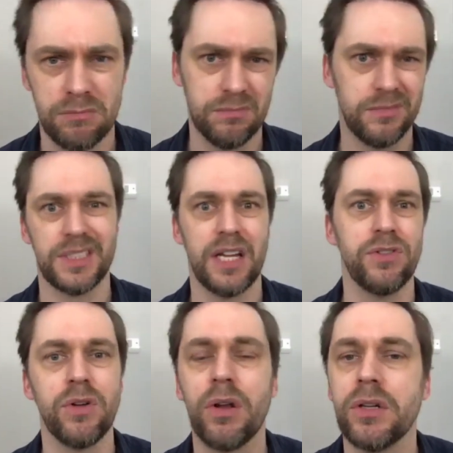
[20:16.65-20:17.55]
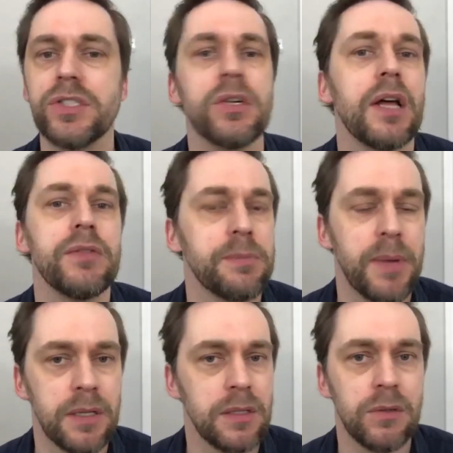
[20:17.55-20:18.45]
$7 you'll ever
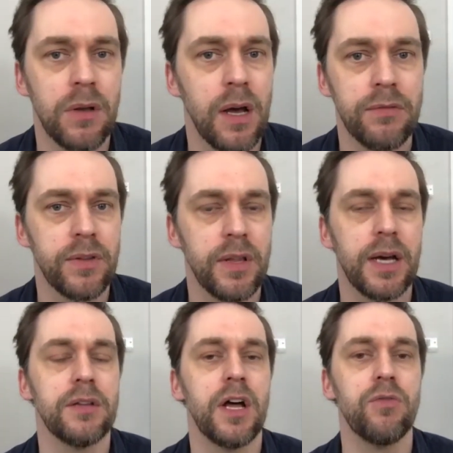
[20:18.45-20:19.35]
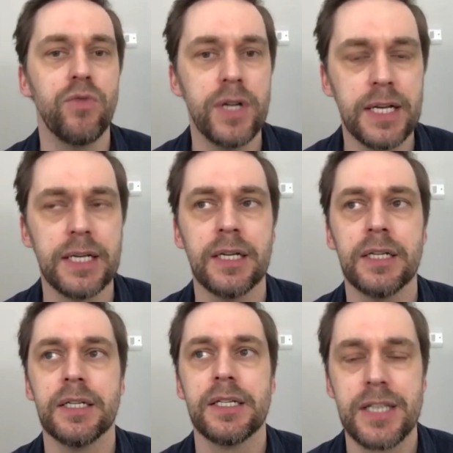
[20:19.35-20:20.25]
spend in your life. They're really
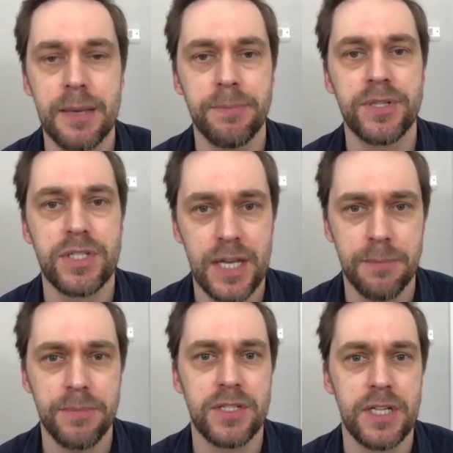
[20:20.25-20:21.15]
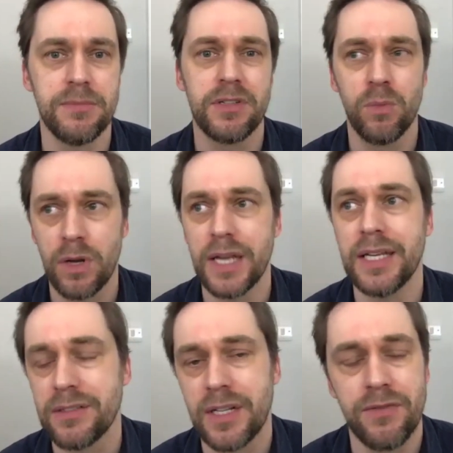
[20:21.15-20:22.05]
tips. And he
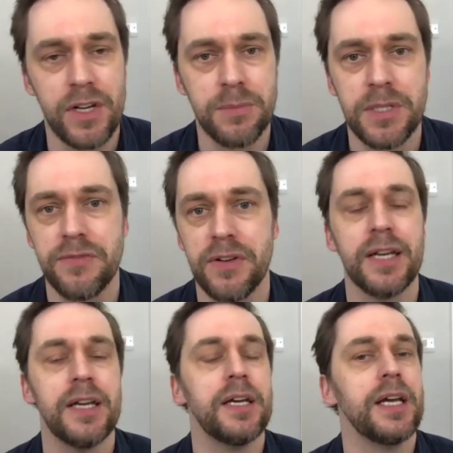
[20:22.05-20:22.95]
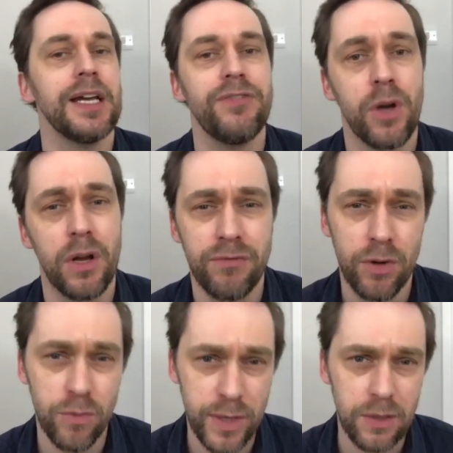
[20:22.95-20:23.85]
says very specifically, if you're going for a
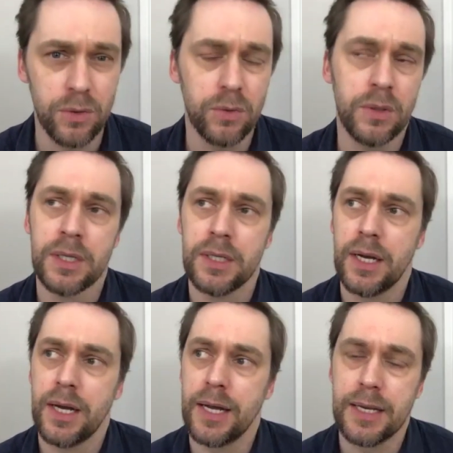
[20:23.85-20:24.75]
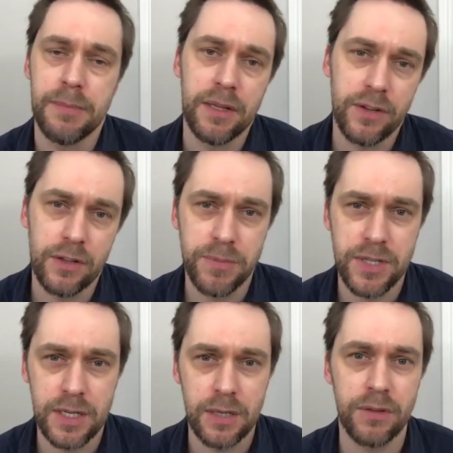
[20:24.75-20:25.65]
recall, and he means this
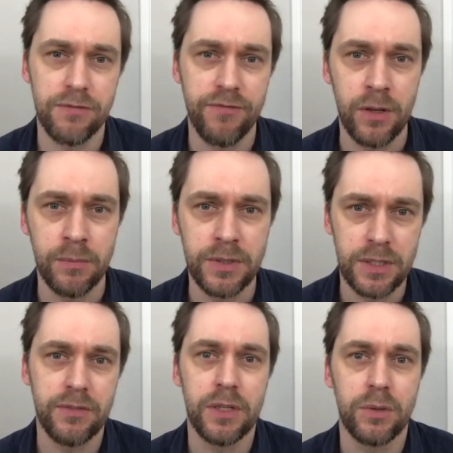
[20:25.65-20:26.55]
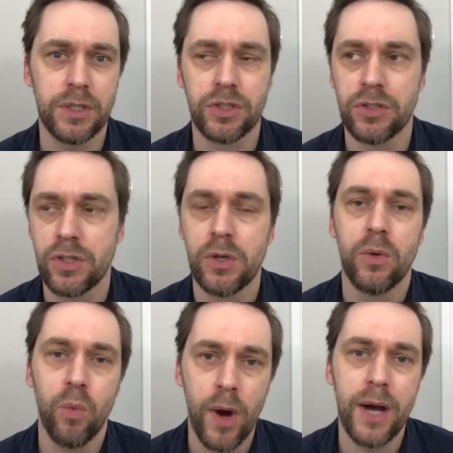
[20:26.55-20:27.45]
particularly with film and TV auditions,
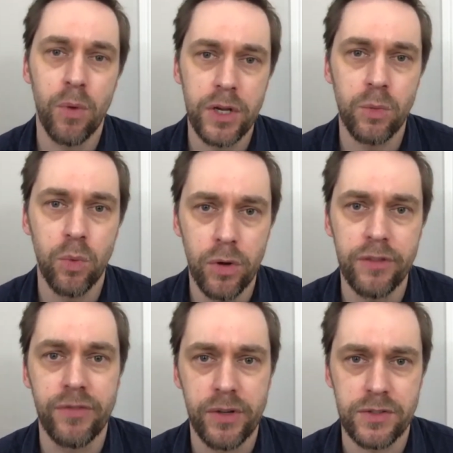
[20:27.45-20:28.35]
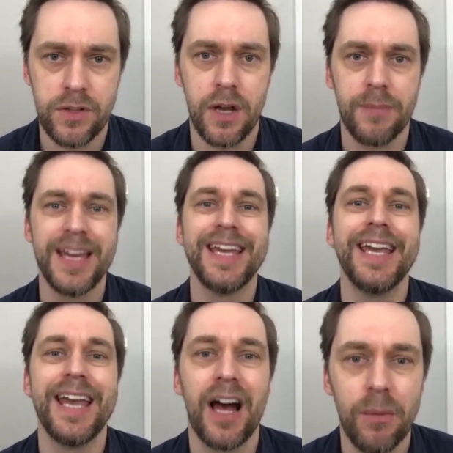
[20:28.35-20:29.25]
wear what you wore the first time.
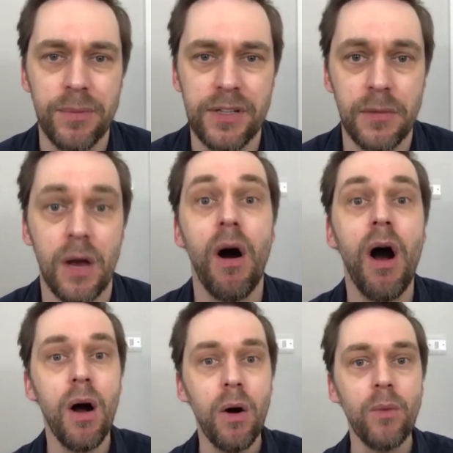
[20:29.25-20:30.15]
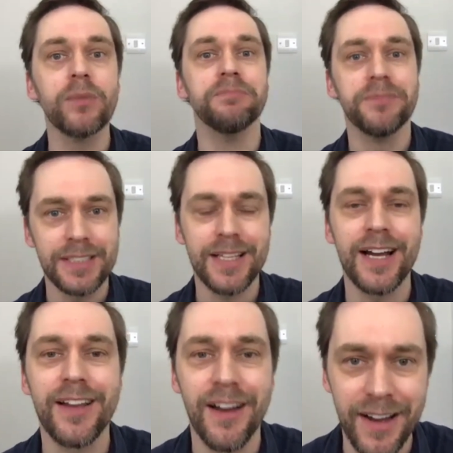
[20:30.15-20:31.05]
It helps them go, oh, it's that
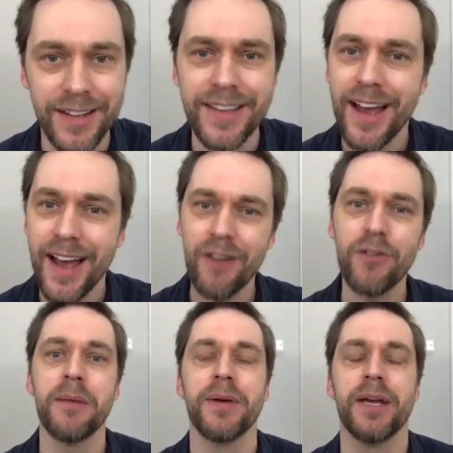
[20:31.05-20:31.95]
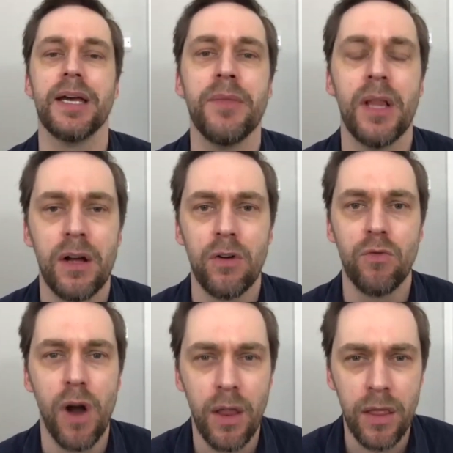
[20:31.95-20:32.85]
guy. Yeah, I remember him.
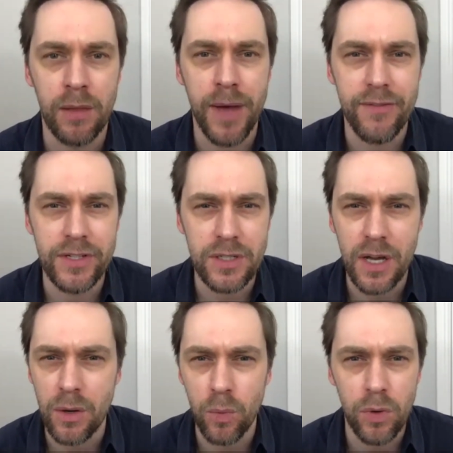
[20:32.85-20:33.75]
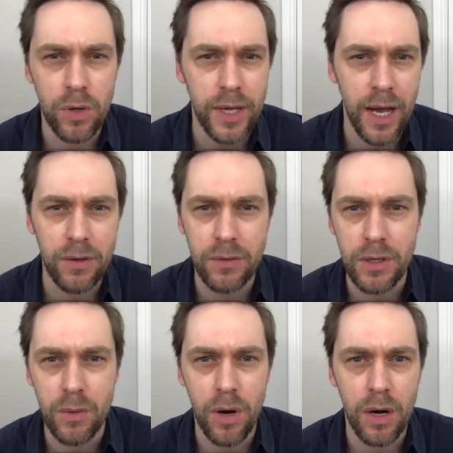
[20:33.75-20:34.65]
Rather than having to kind of work out who
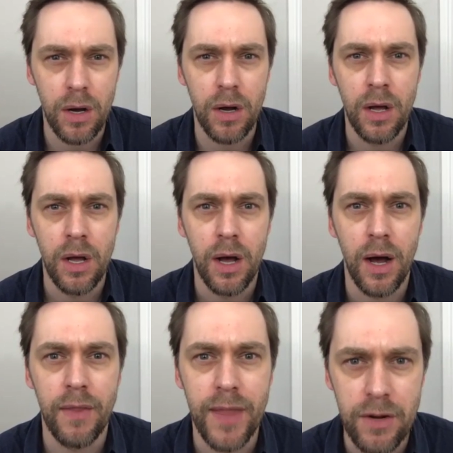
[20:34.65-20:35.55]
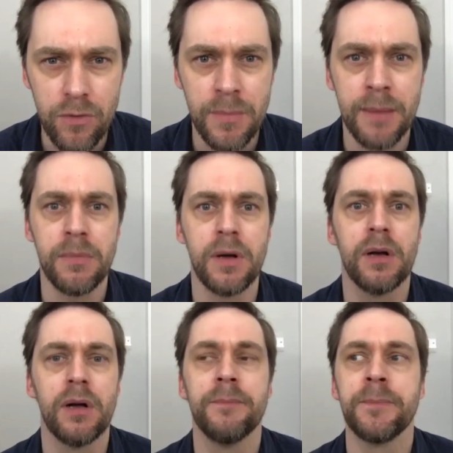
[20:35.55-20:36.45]
you are and then remember
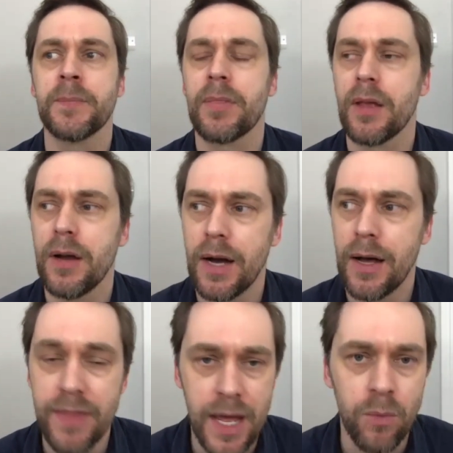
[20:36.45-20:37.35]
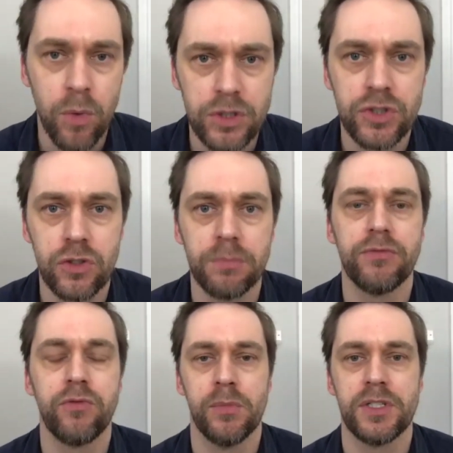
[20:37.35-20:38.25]
and then watch your
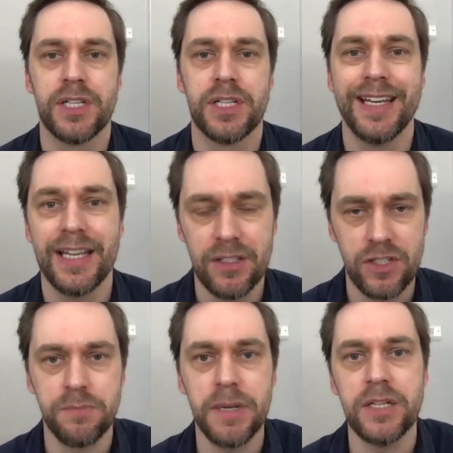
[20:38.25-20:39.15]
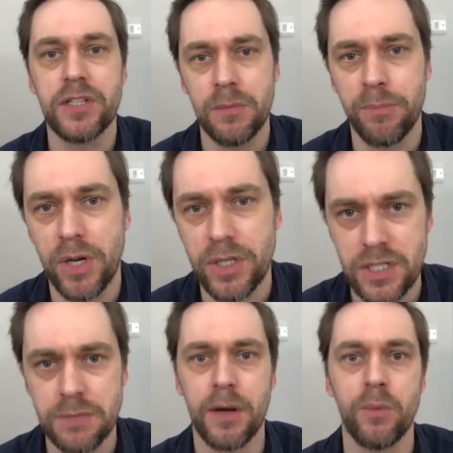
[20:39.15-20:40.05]
performance. It speeds up the
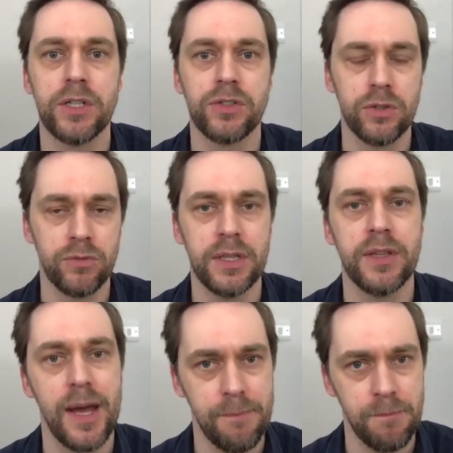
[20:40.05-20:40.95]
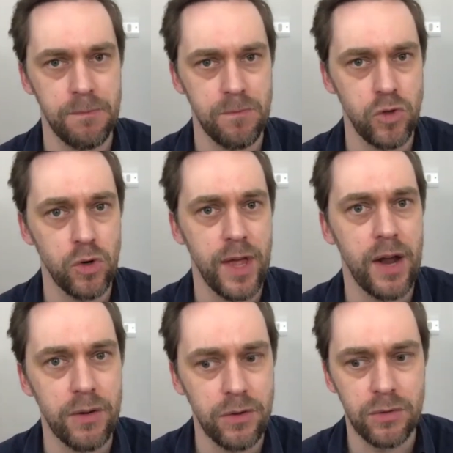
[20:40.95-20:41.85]
process by which you're there
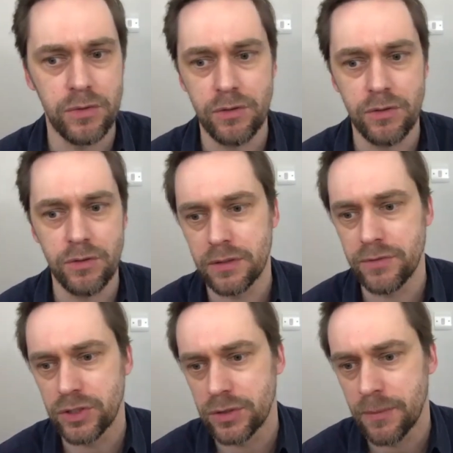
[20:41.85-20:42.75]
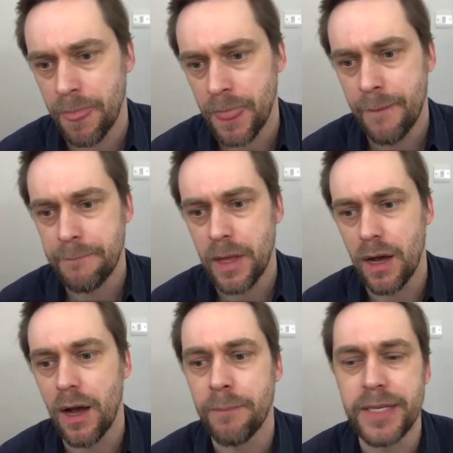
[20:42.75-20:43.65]
in your field of vision.
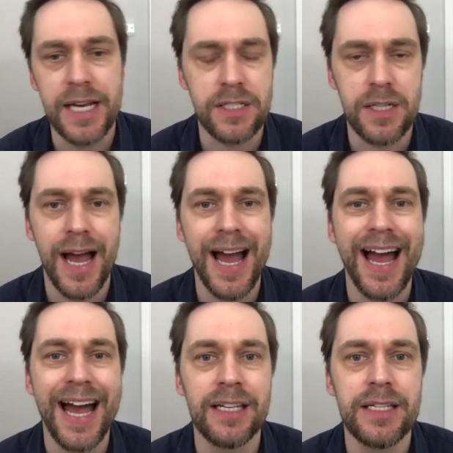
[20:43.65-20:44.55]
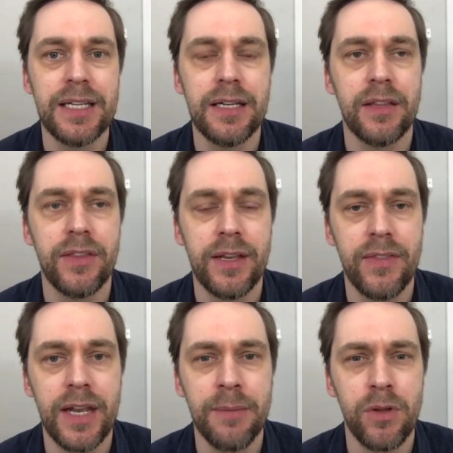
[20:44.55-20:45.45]
Yes, Andy, the
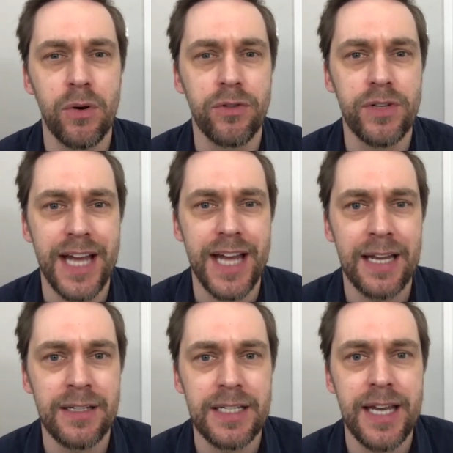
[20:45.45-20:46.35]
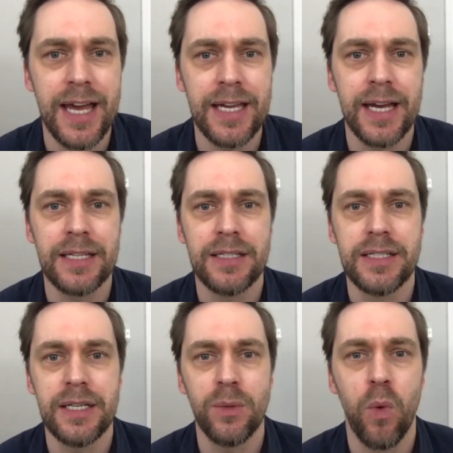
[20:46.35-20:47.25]
name of the author is Andy,
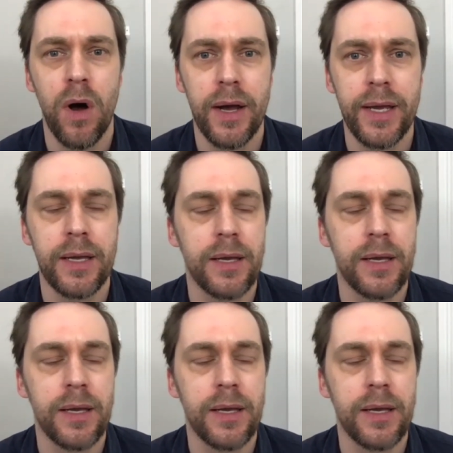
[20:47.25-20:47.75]
A-N-D-Y,